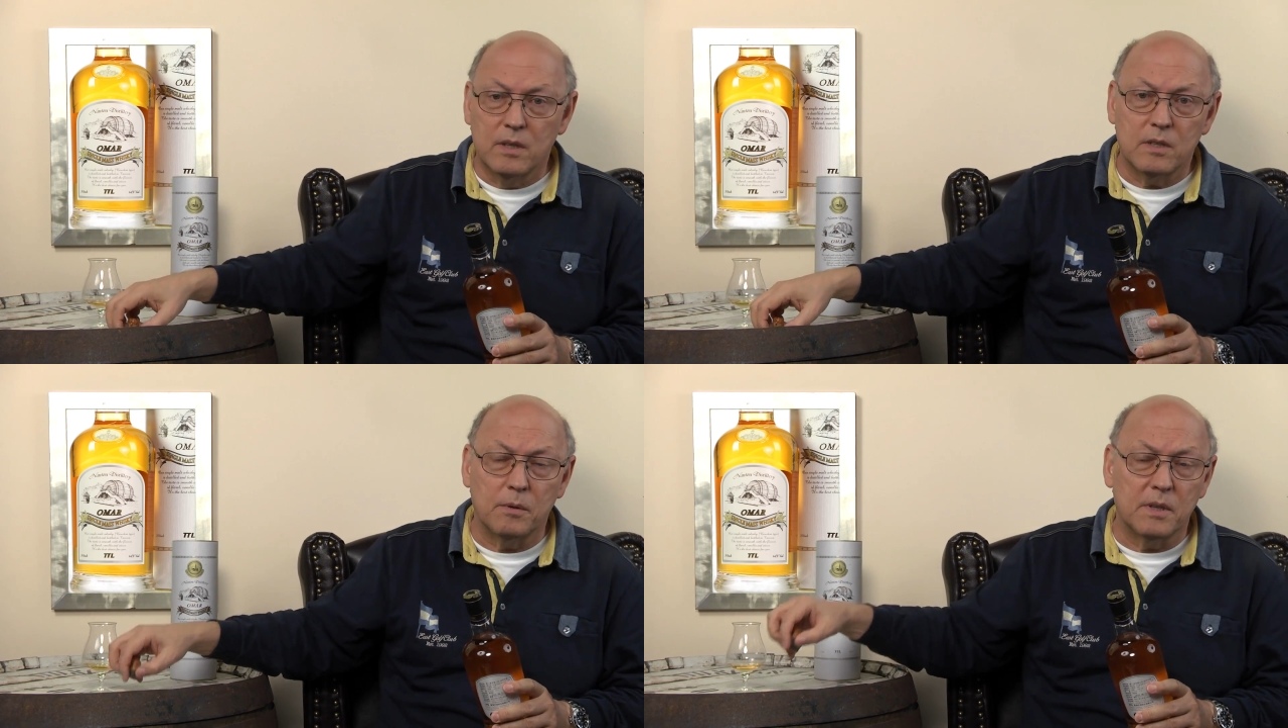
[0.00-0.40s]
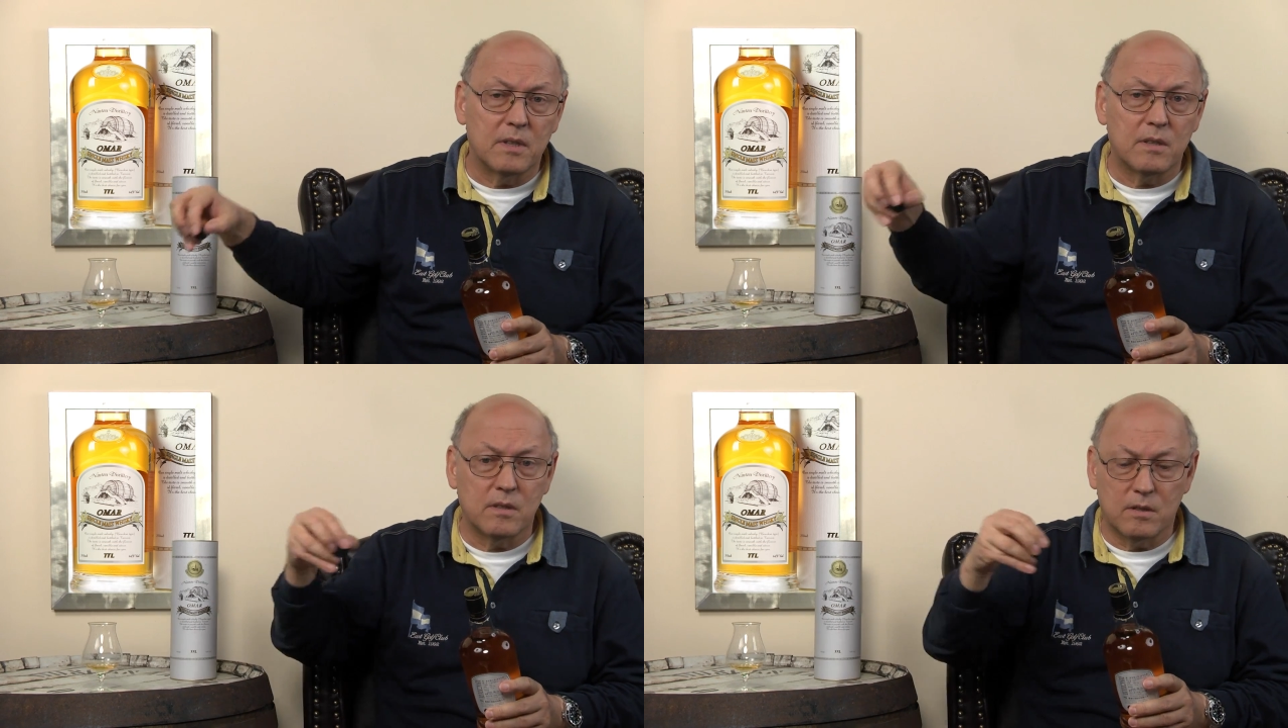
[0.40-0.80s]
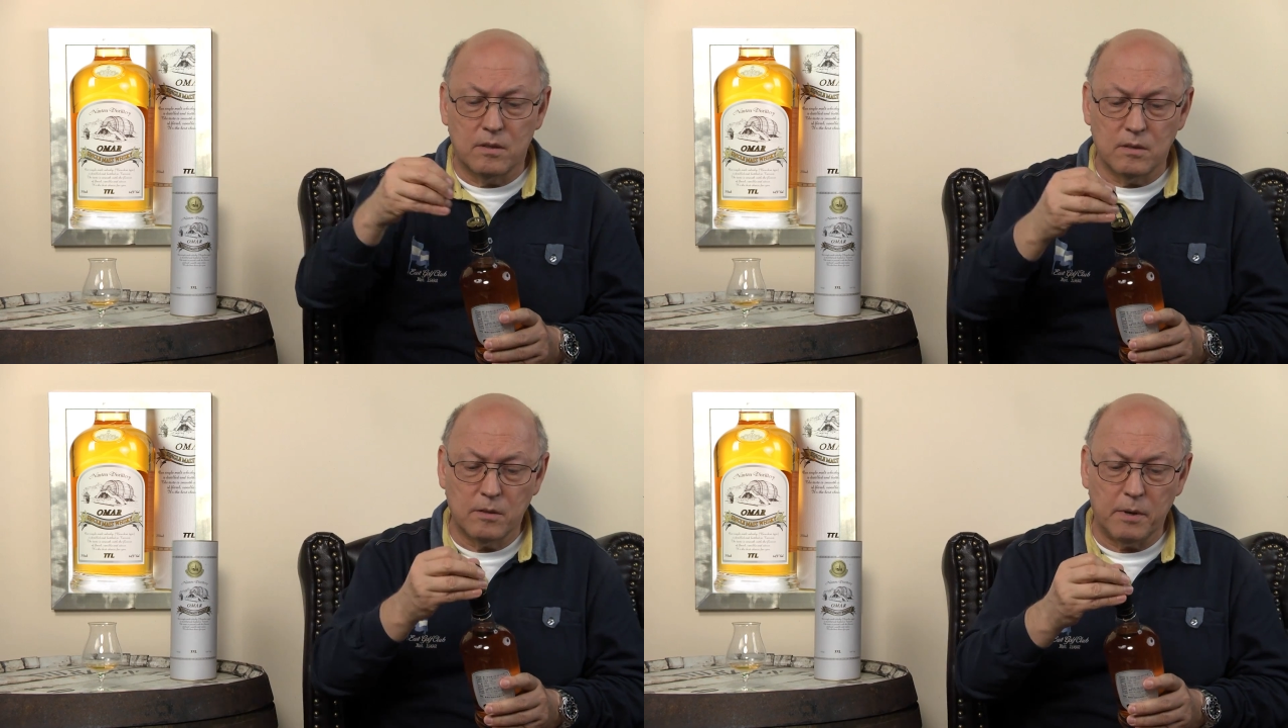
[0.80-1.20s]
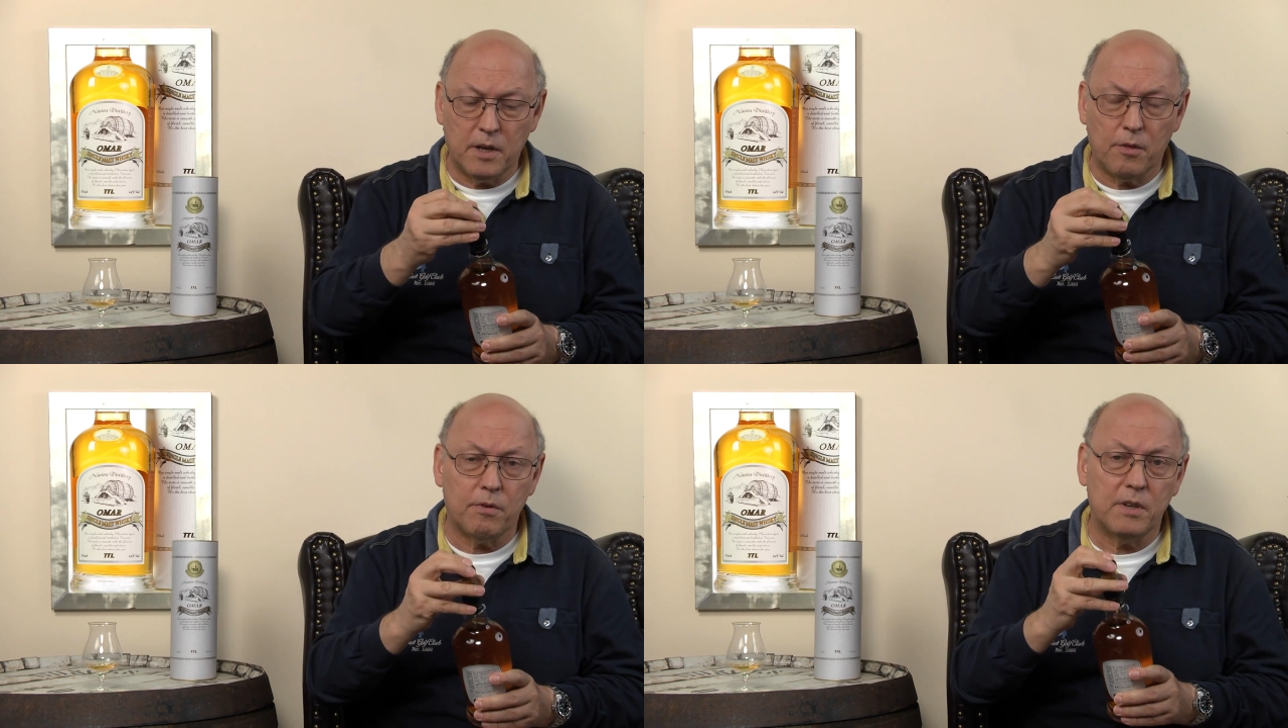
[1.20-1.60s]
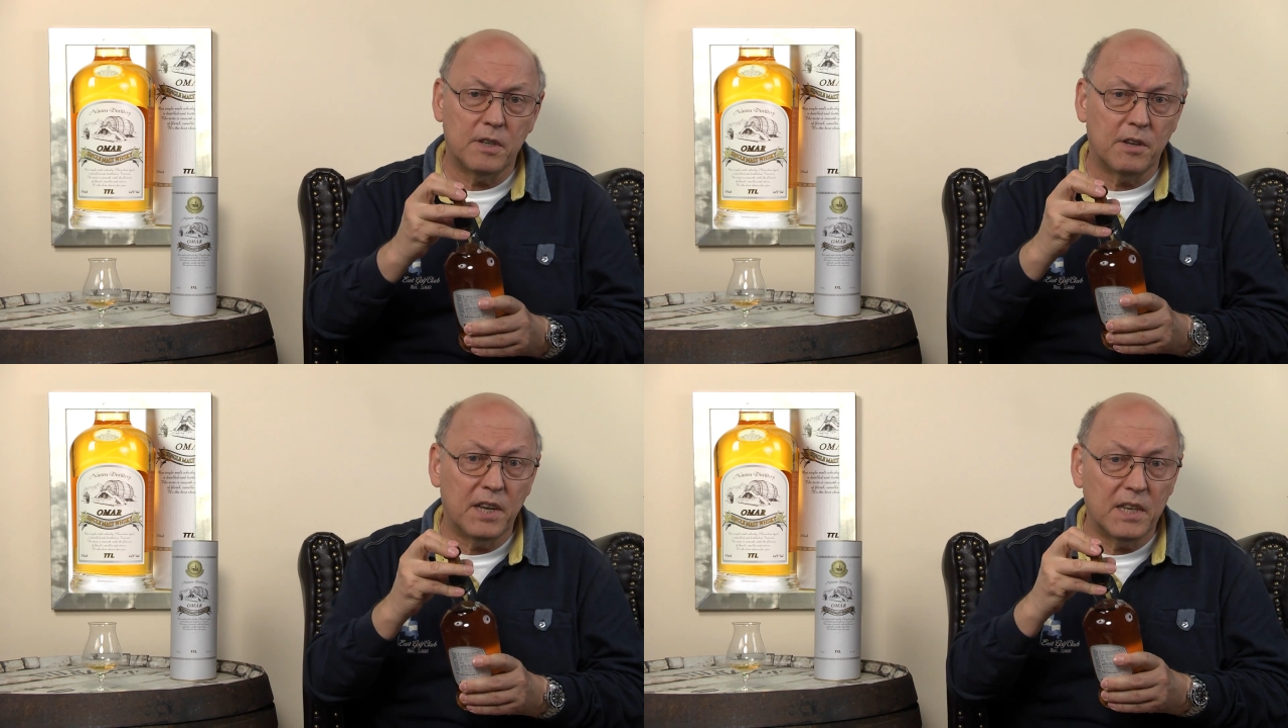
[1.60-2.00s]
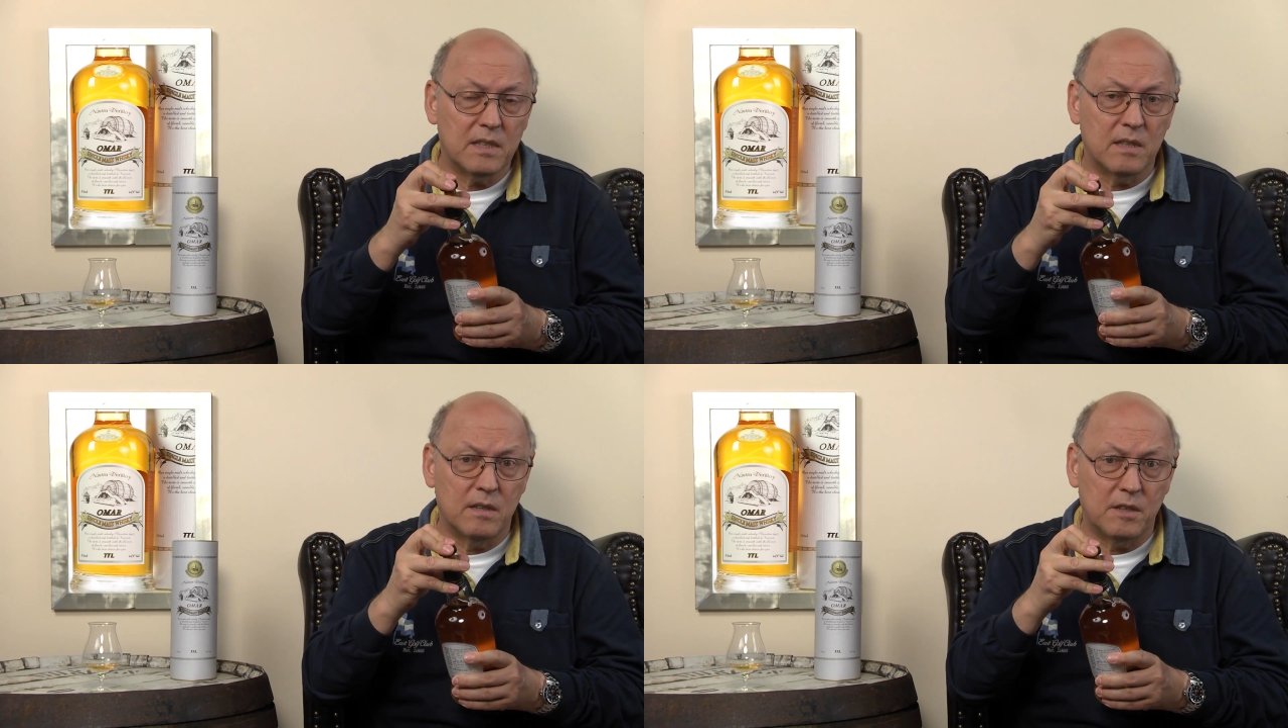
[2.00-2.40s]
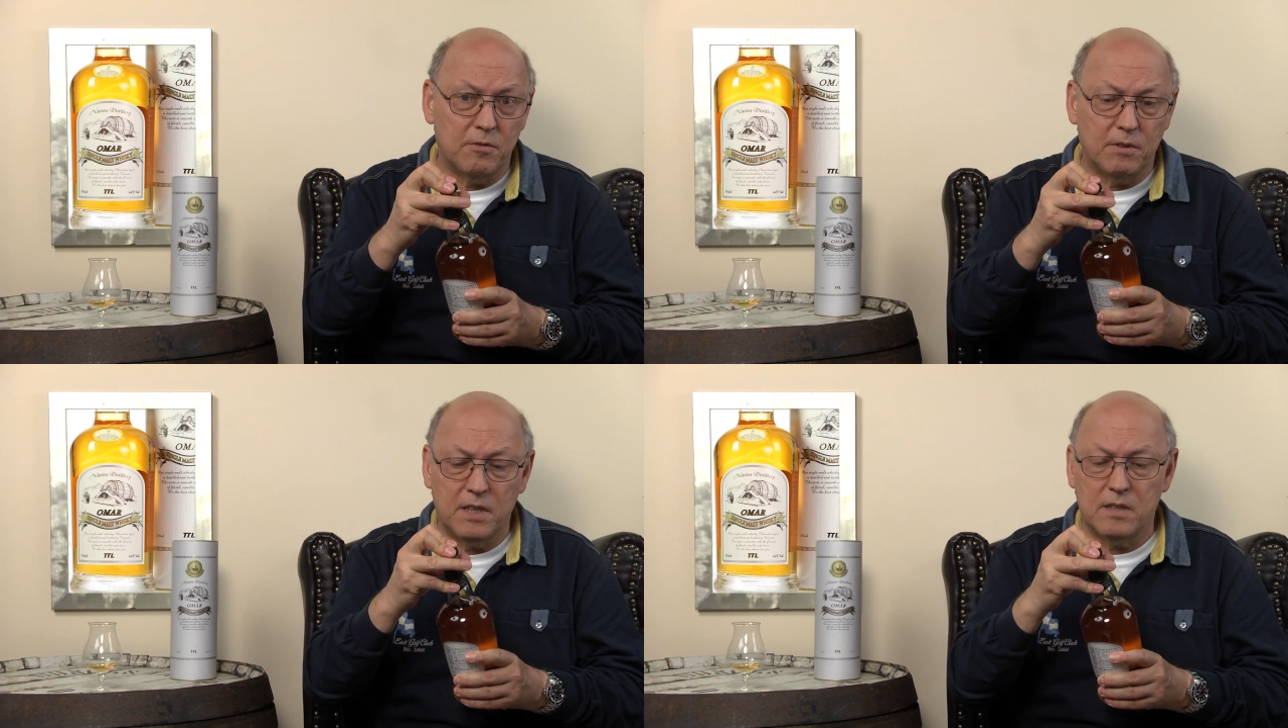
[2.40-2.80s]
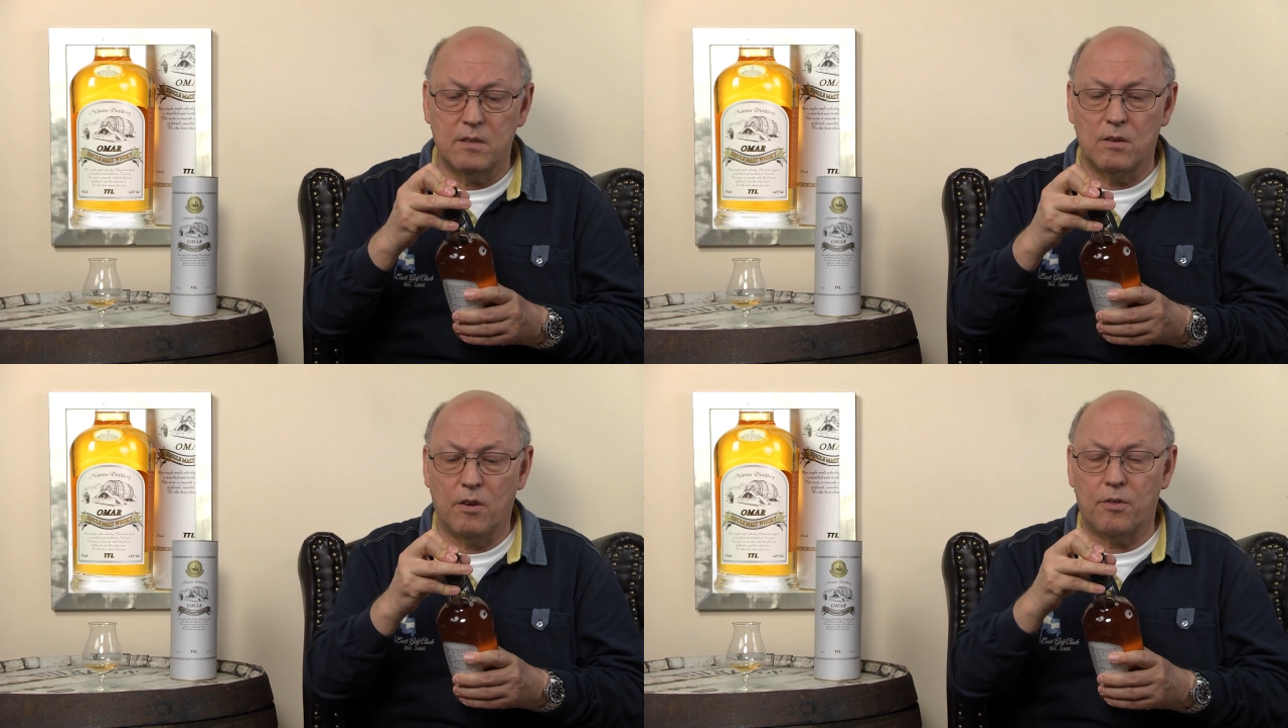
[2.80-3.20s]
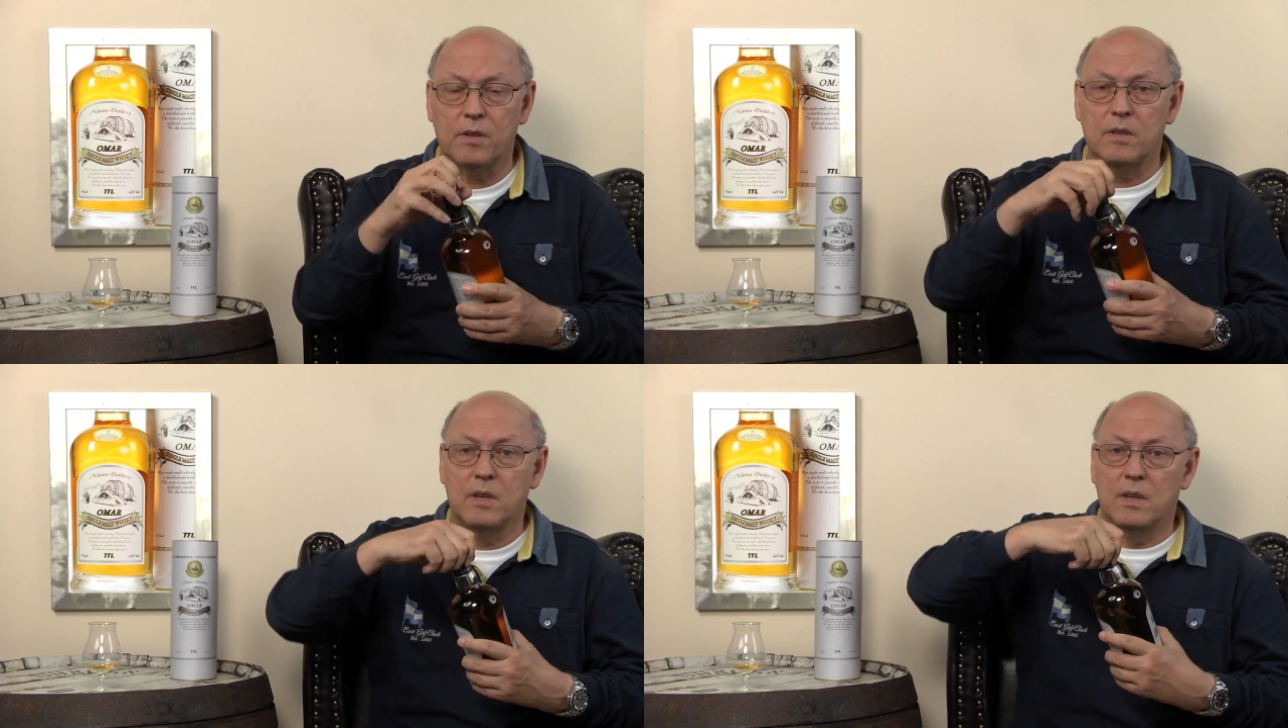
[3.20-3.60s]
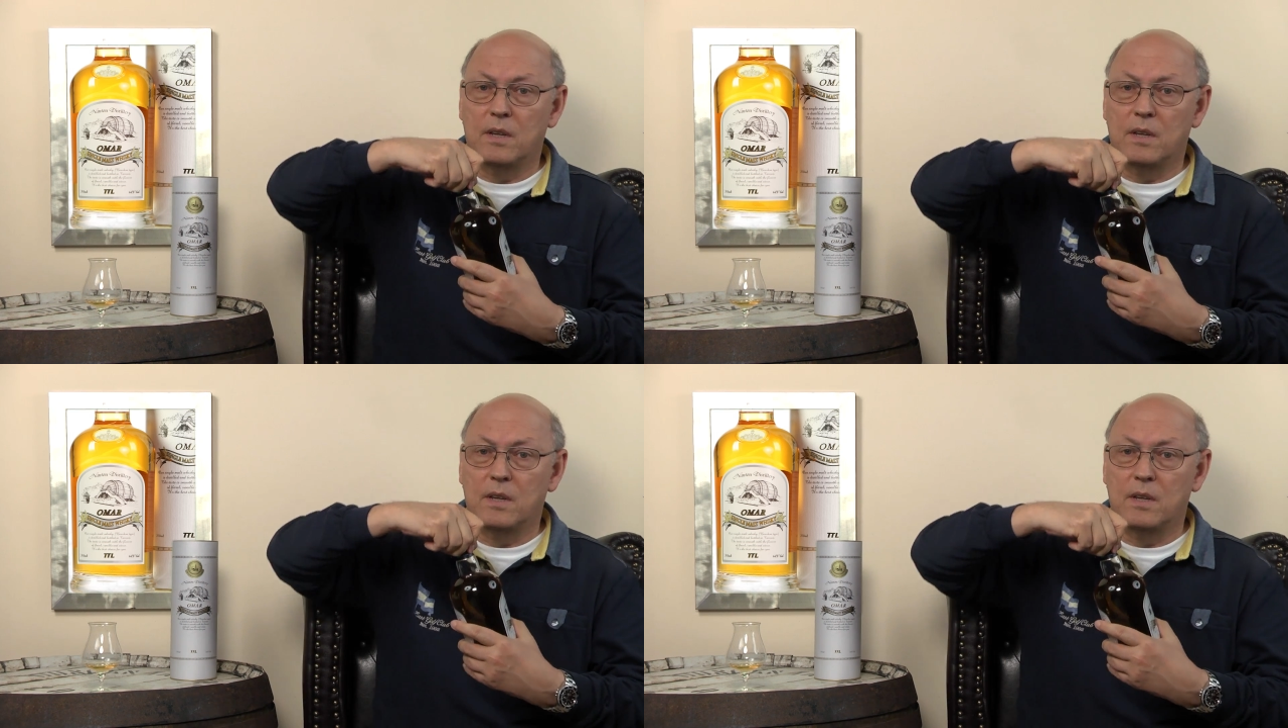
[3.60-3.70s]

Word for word: so it's 23 degrees northern